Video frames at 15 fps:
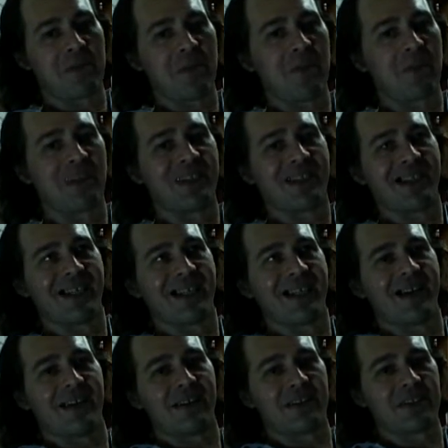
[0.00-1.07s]
but one
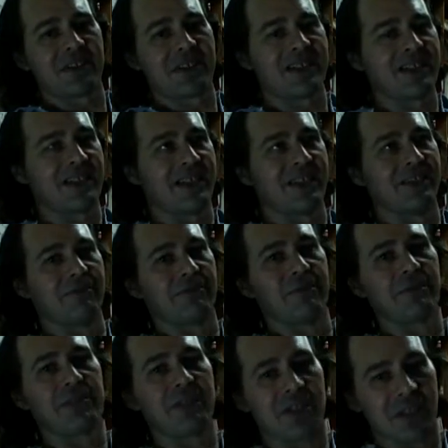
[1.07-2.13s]
constant day of
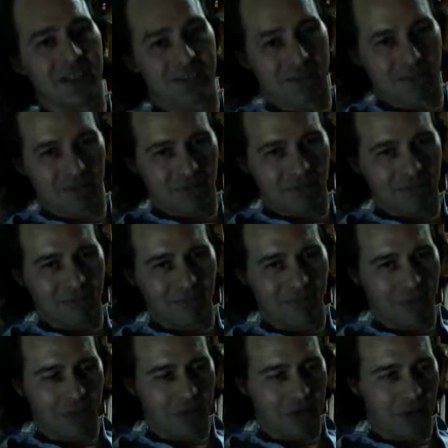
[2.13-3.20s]
routine.
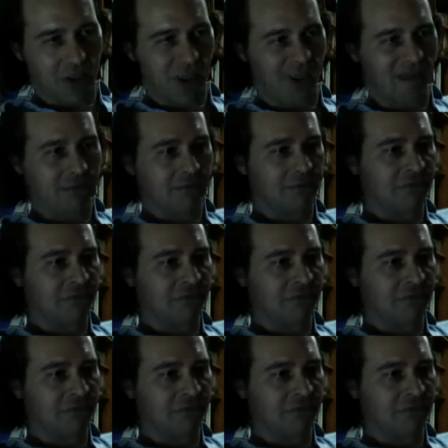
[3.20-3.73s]
Okay?